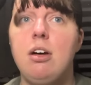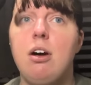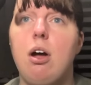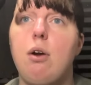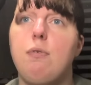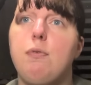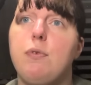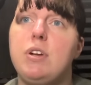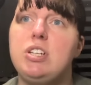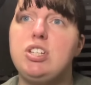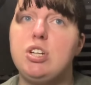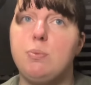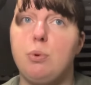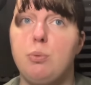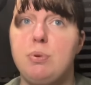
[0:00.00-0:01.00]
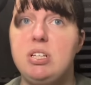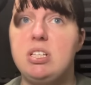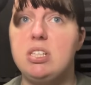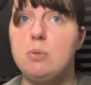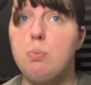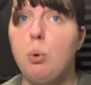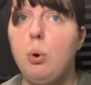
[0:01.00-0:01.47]
Our friendship will be
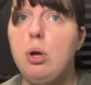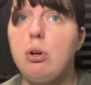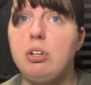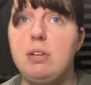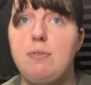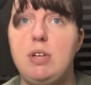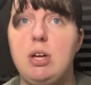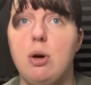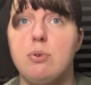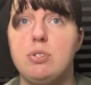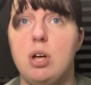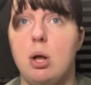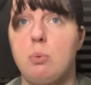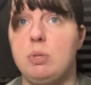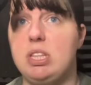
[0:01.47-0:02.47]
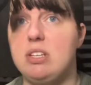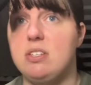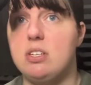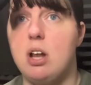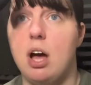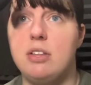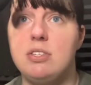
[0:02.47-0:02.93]
spoiled if he goes on with this
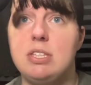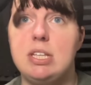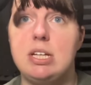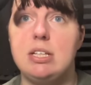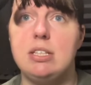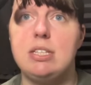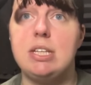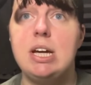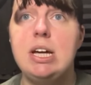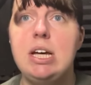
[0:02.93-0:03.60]
nonsense.